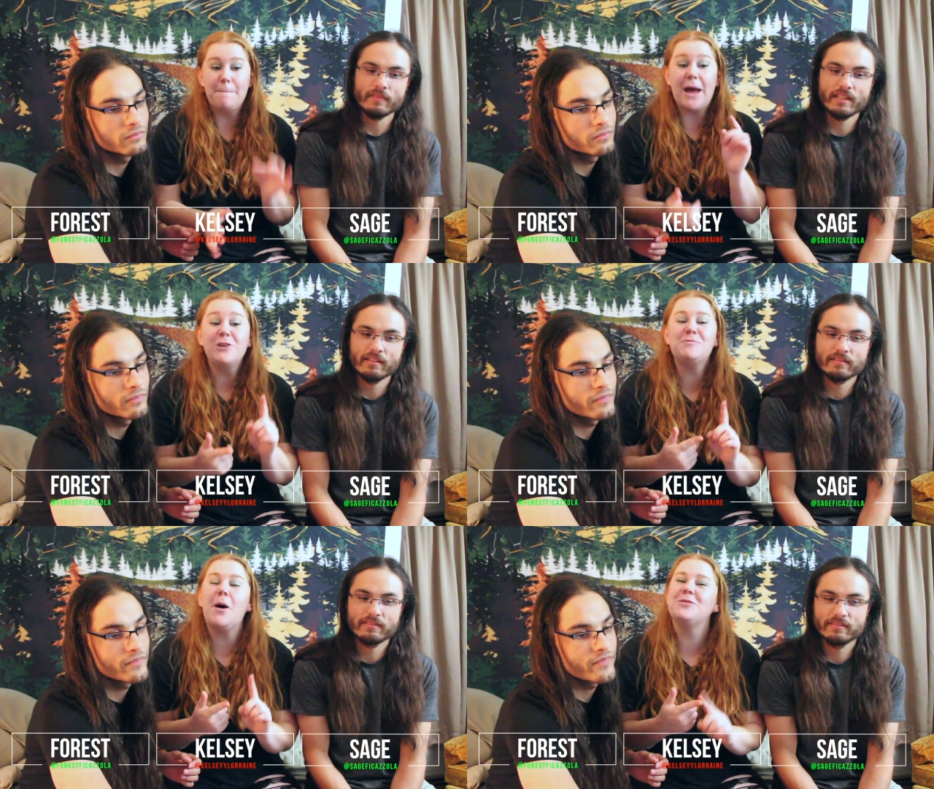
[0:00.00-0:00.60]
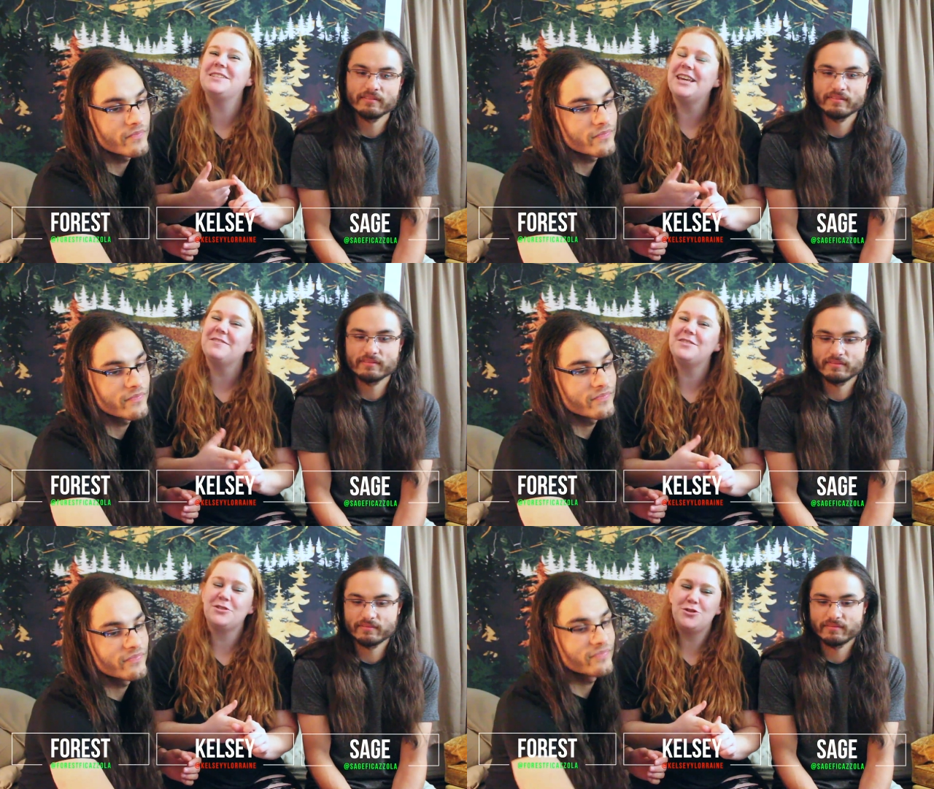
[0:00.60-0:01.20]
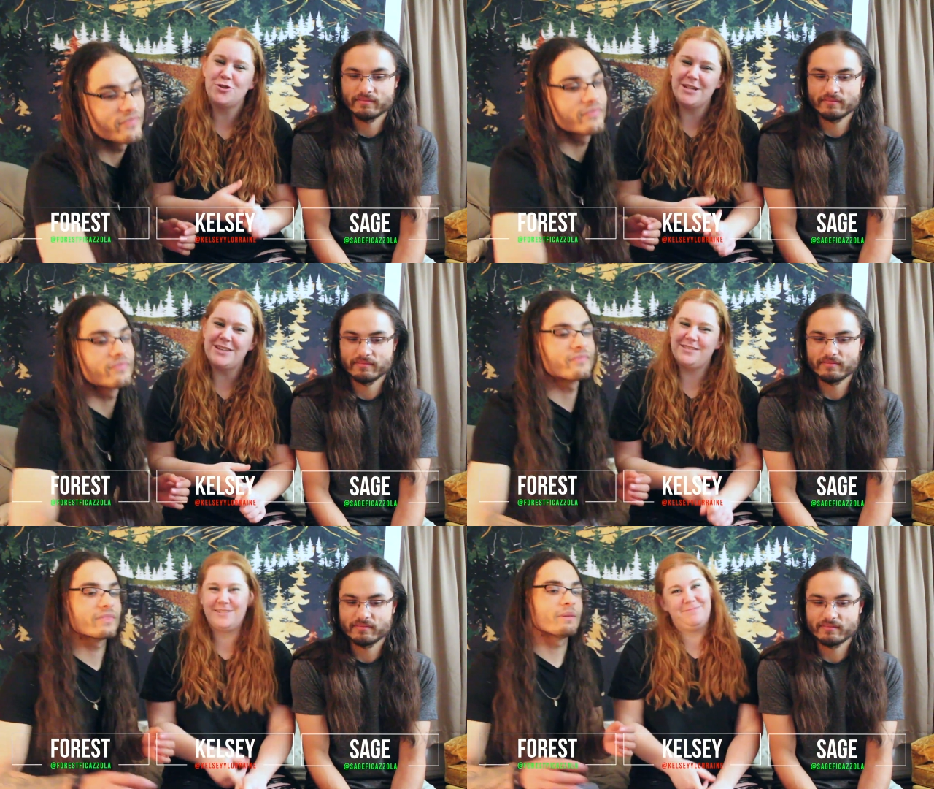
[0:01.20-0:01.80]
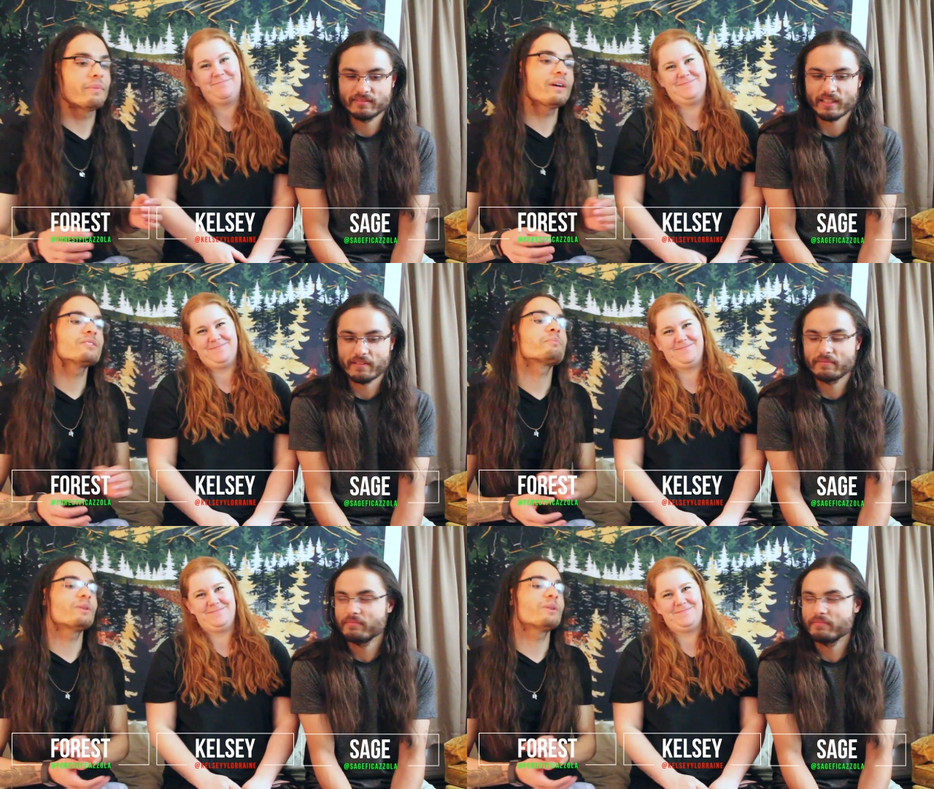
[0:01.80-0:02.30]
Speaker 1: Bell's Bows Gifts Trees. Bell's